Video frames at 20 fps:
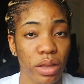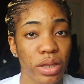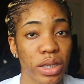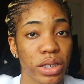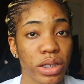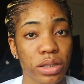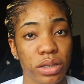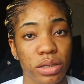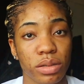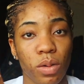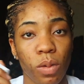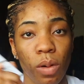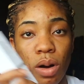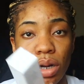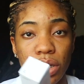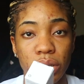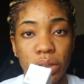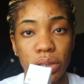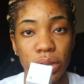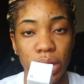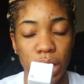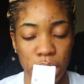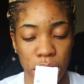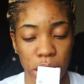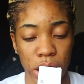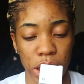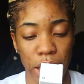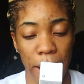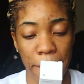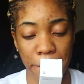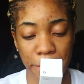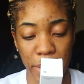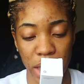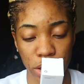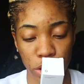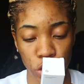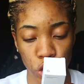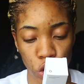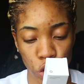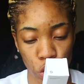this one is
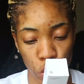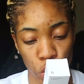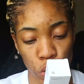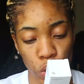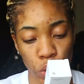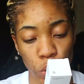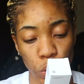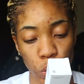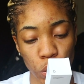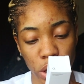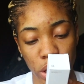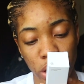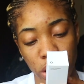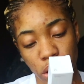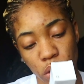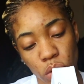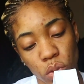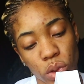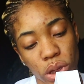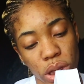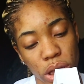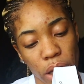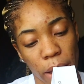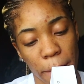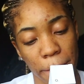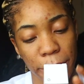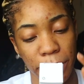meant to reduce